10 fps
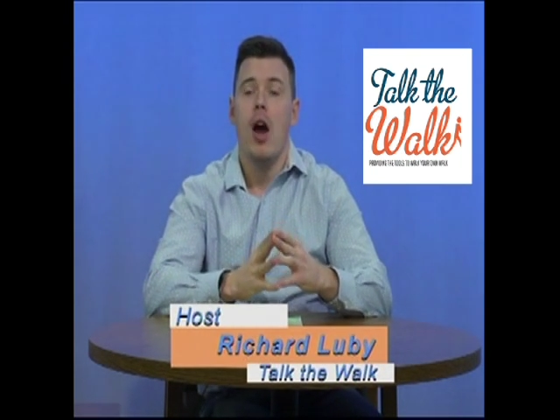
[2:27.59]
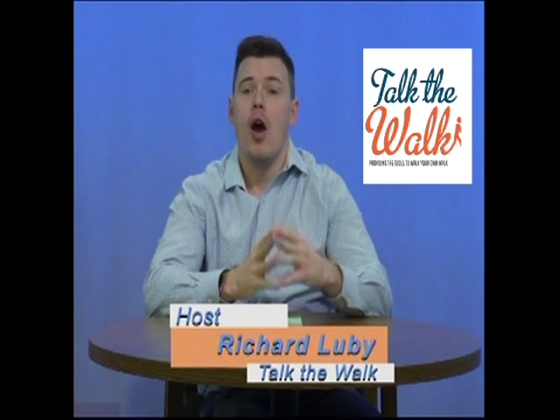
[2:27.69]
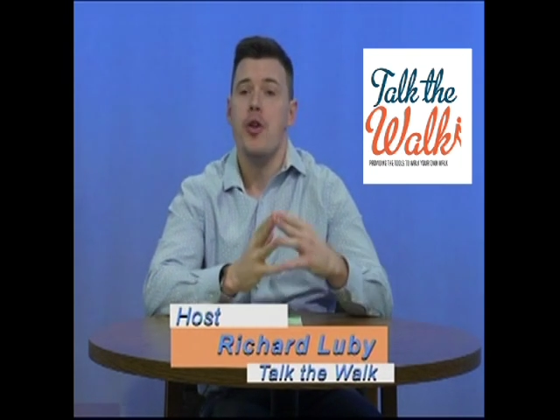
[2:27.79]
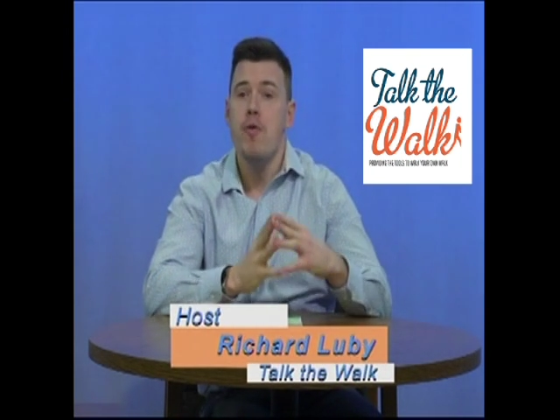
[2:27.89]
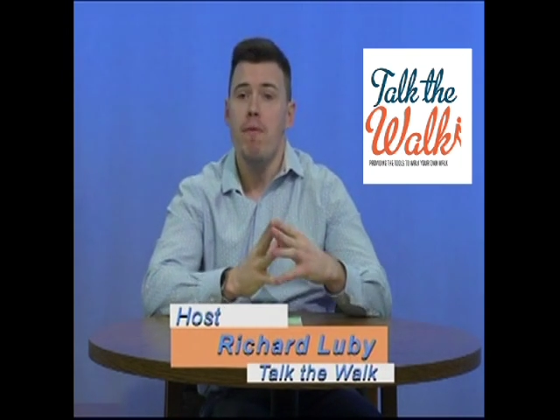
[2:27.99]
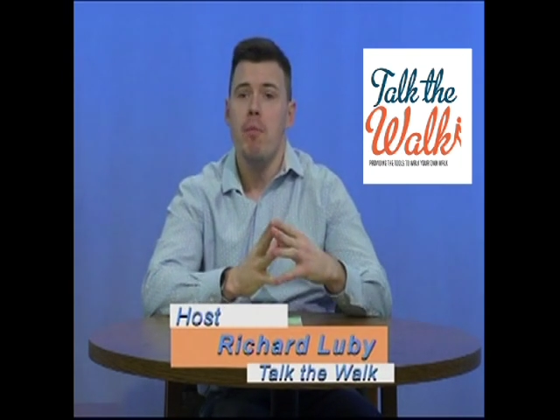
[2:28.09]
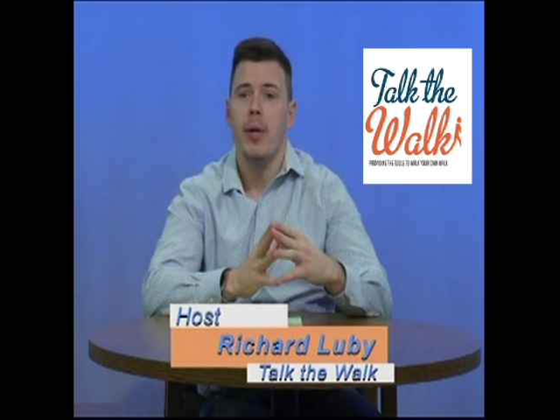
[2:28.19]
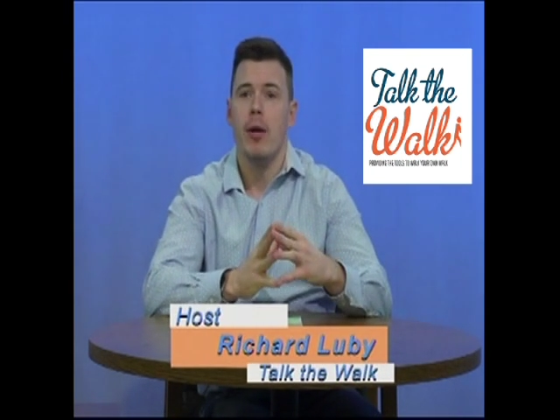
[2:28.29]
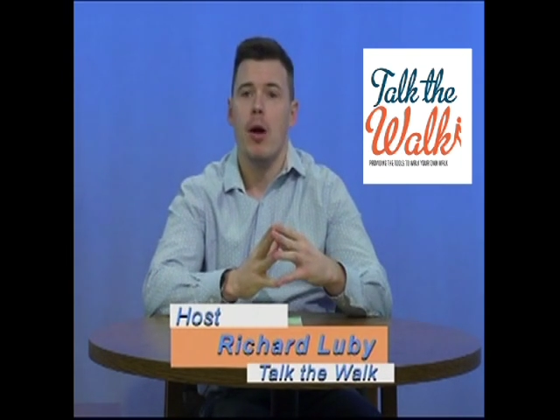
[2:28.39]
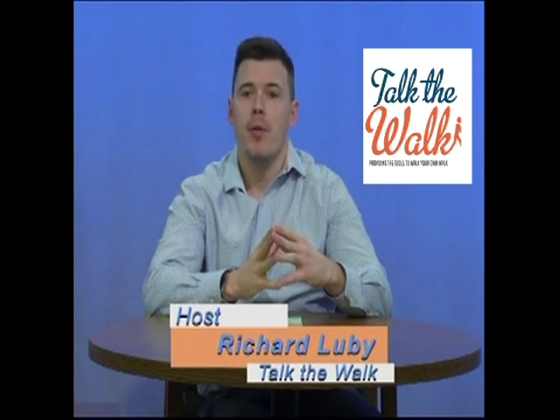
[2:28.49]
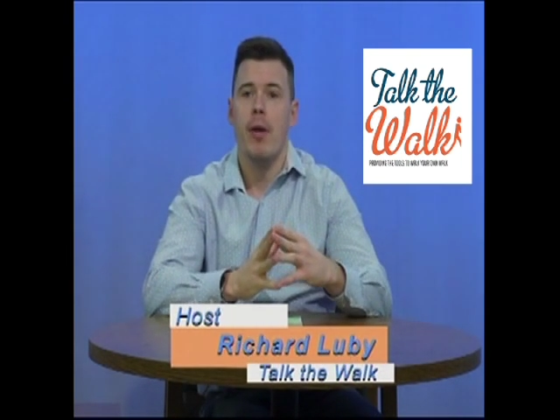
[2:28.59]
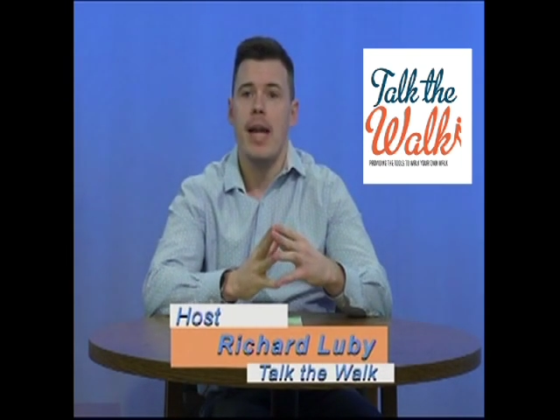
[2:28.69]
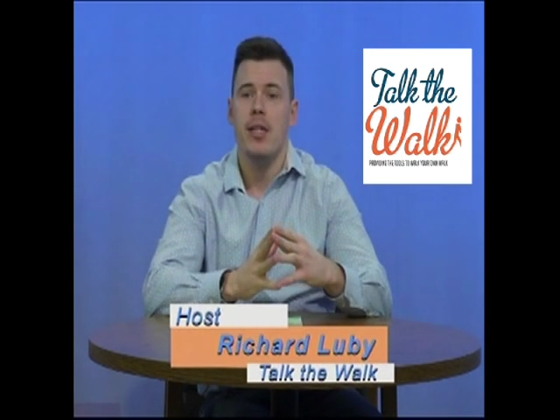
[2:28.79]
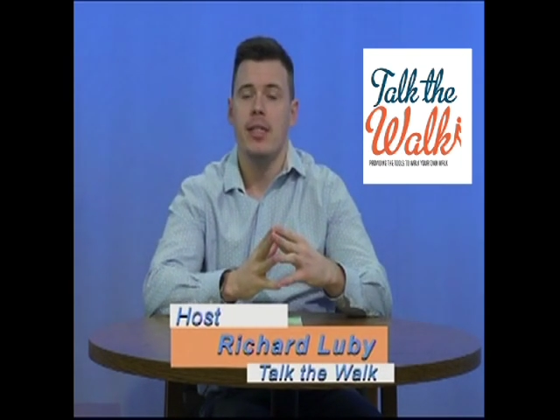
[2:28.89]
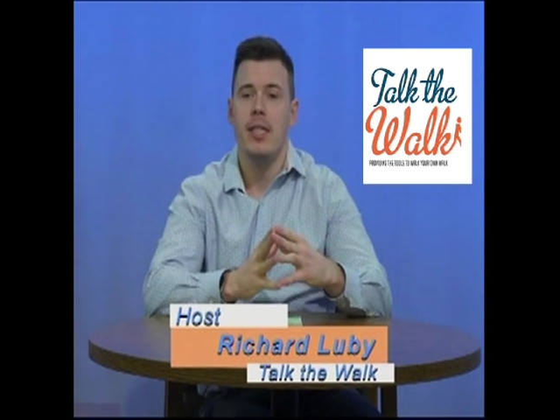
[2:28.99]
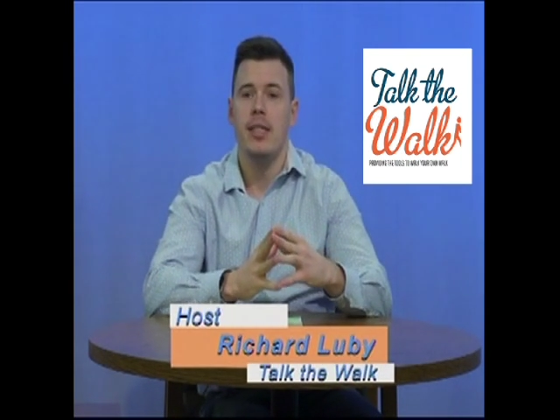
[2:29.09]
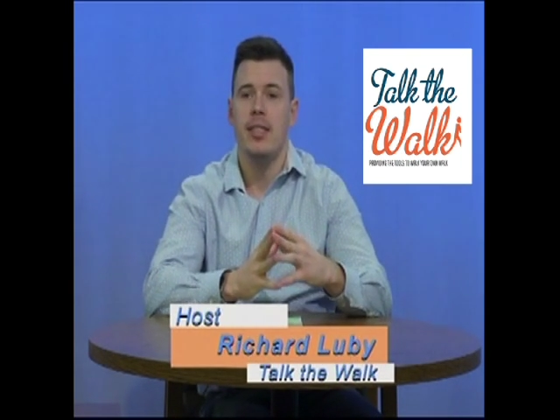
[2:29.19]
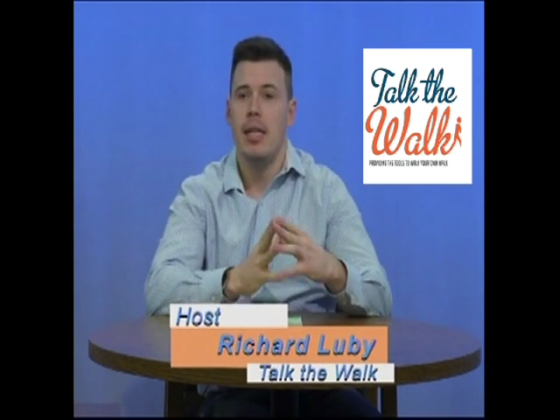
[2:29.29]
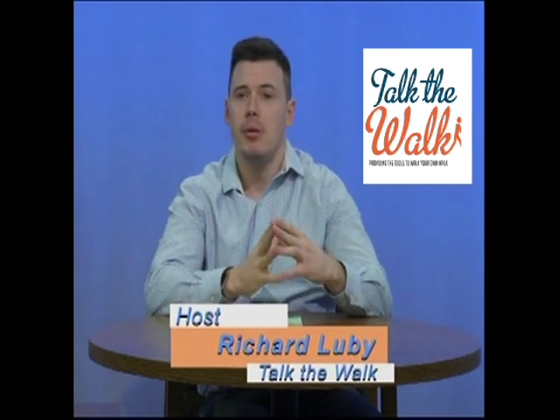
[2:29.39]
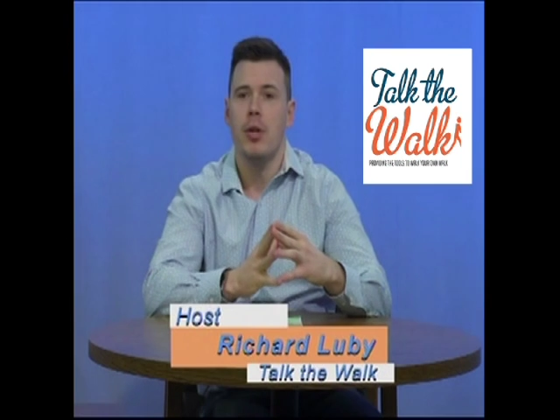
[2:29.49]
Are you familiar? Are there agencies
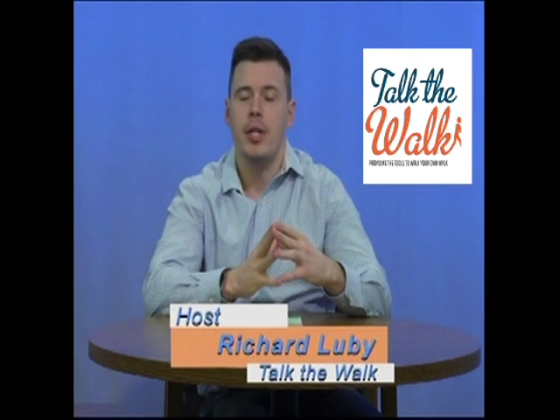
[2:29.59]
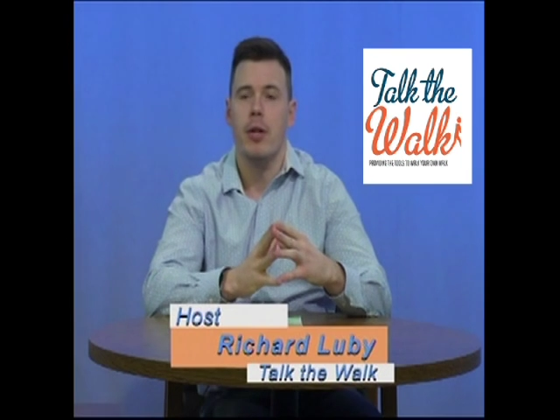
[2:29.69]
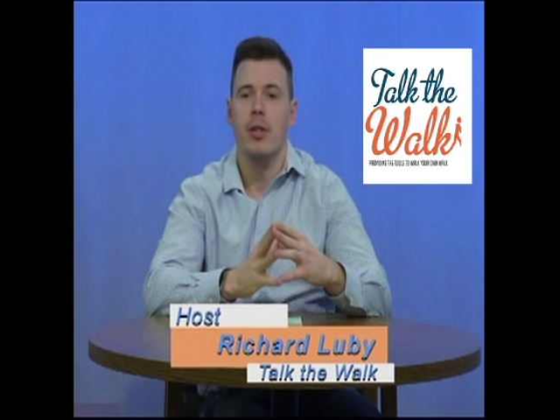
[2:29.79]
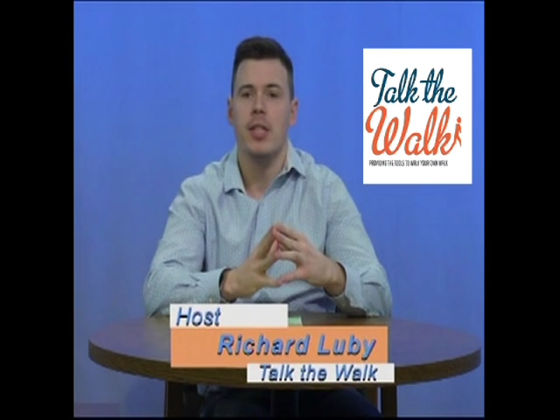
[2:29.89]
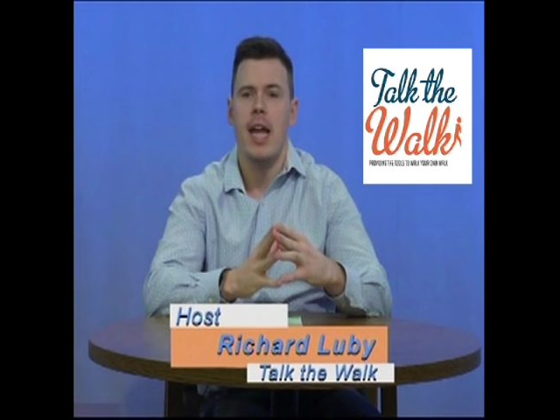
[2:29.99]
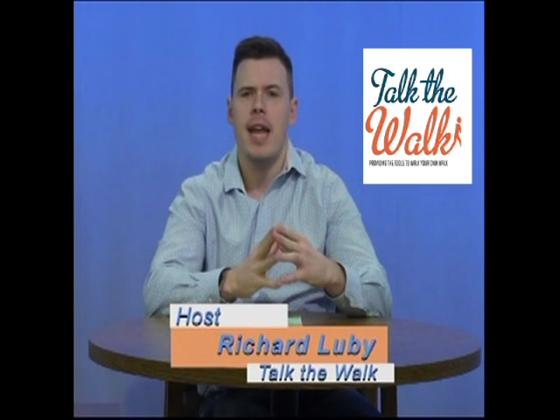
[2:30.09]
similar to yours?